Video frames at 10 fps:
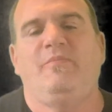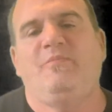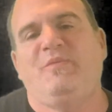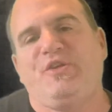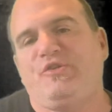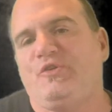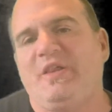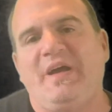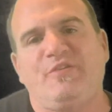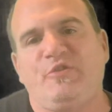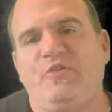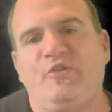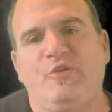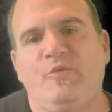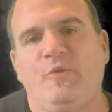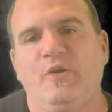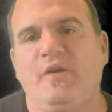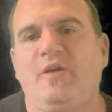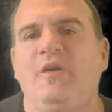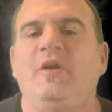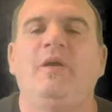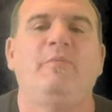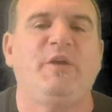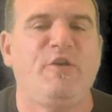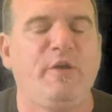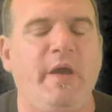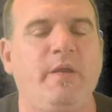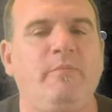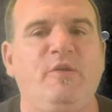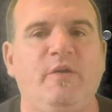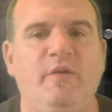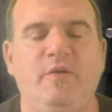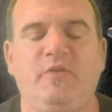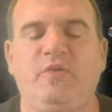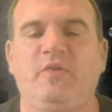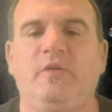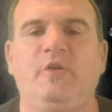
muscle relaxants don't work, but Kratom does.